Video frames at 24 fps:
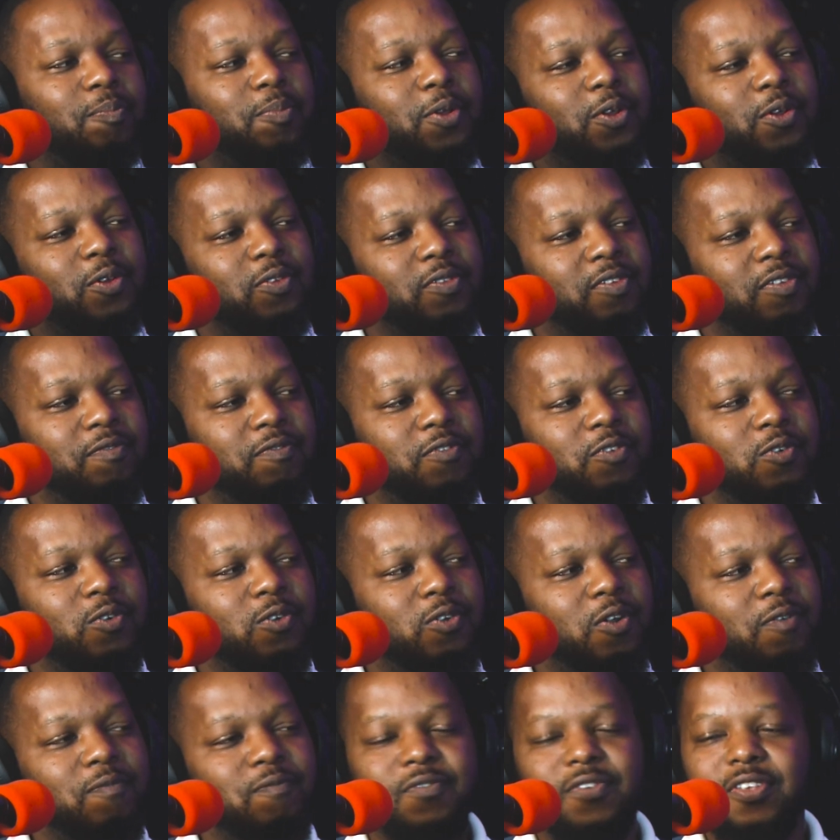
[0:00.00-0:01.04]
Because if you
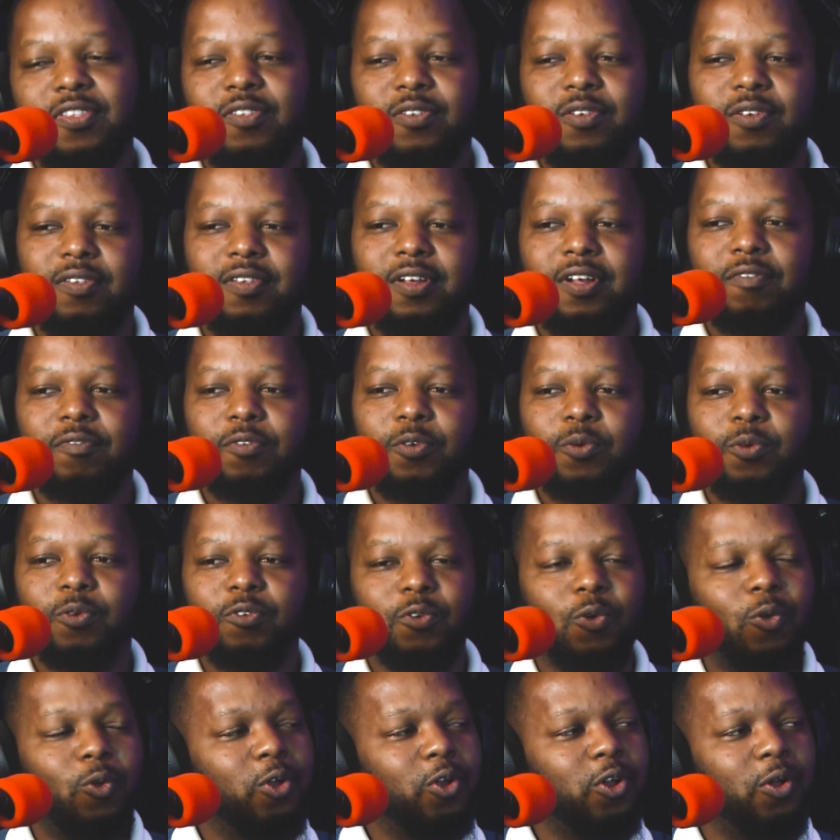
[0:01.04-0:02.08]
convince yourself it was
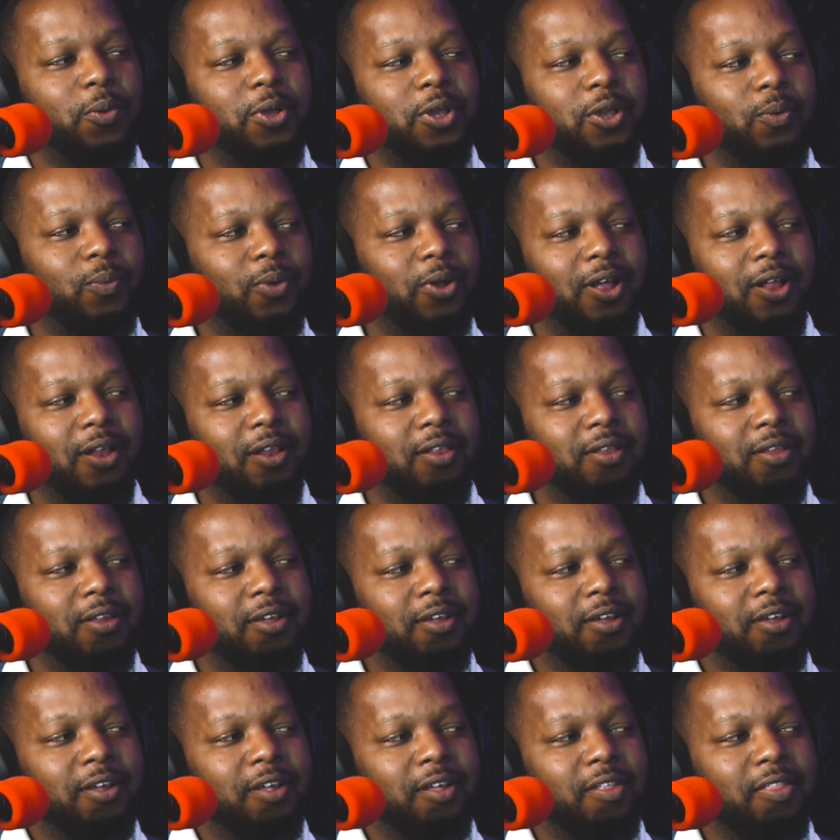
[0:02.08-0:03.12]
all going well,
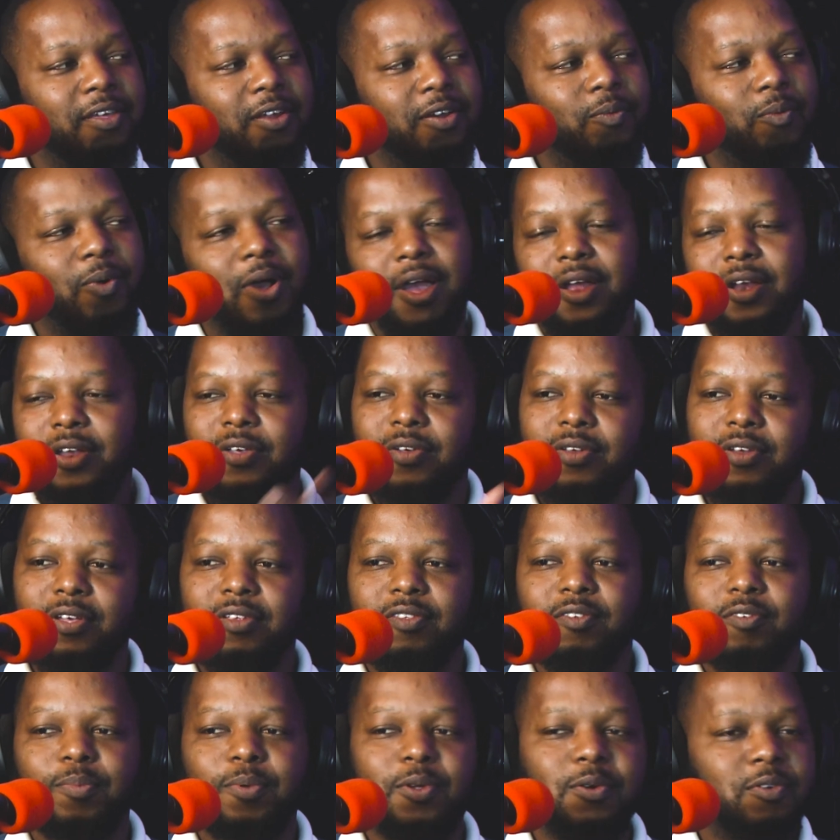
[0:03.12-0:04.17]
then why do you need
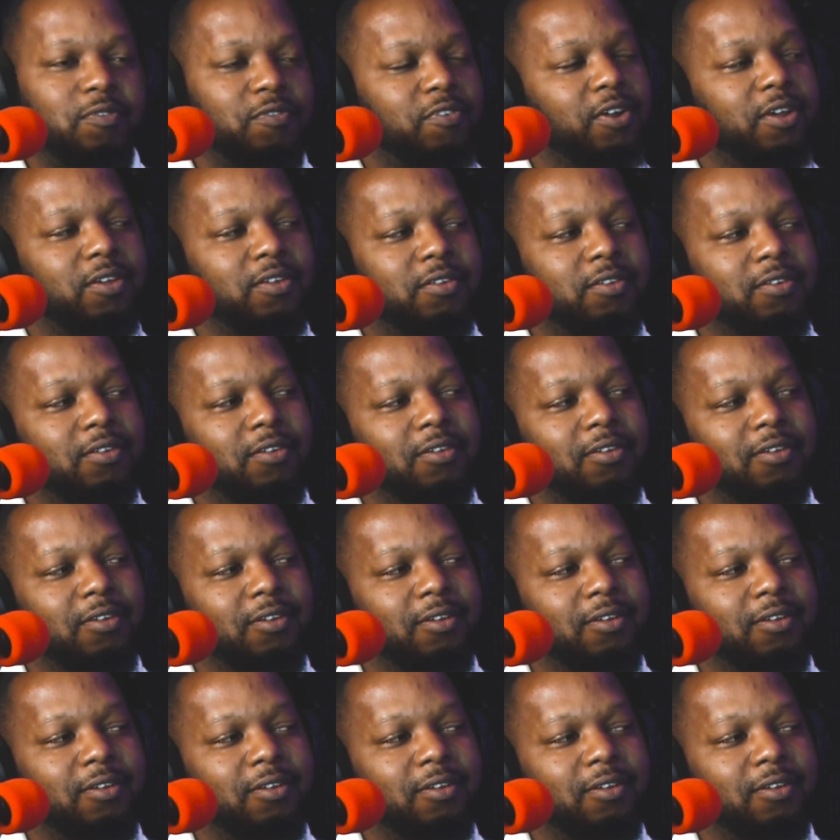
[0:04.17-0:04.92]
to be refreshed?